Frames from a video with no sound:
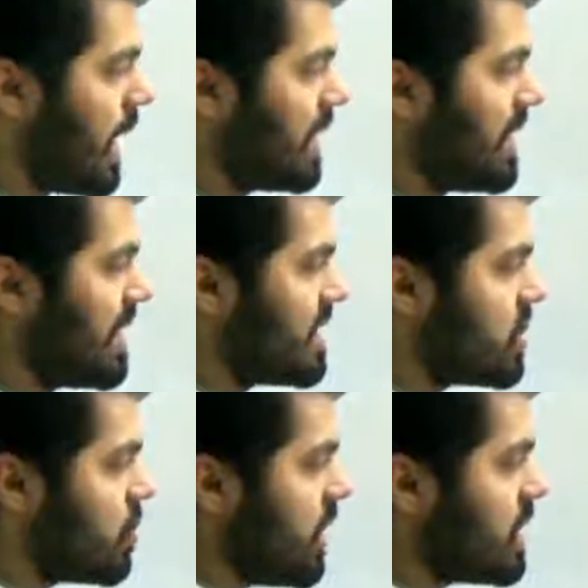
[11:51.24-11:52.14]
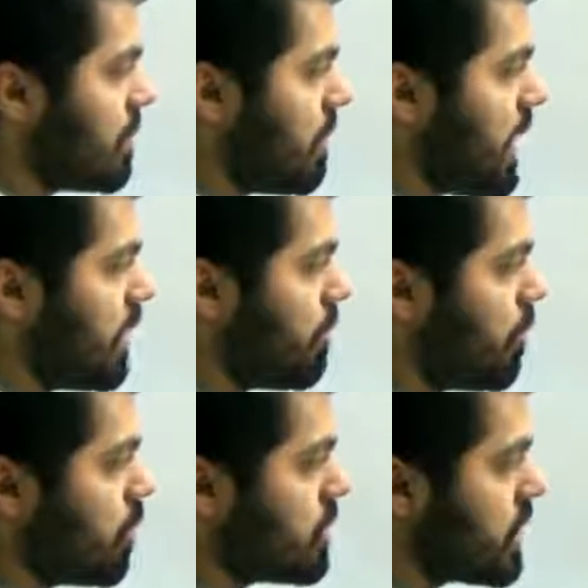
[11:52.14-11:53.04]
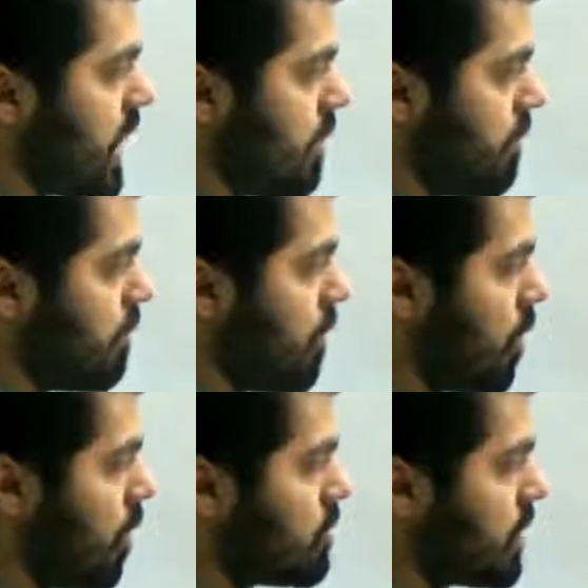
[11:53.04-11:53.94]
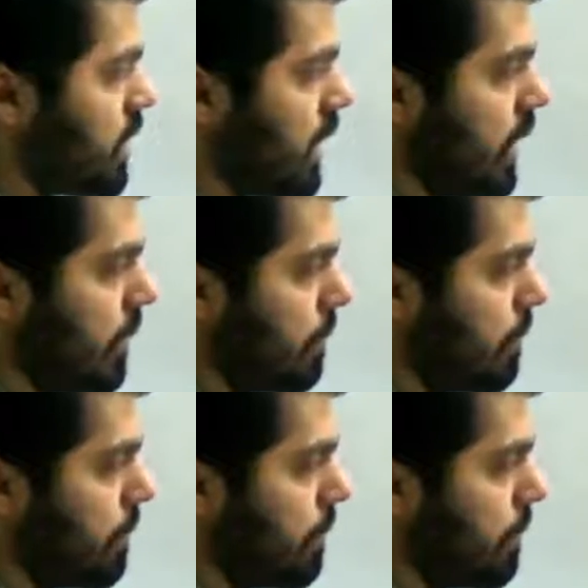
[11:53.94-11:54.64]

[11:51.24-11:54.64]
and then the string is applying a force F on object A.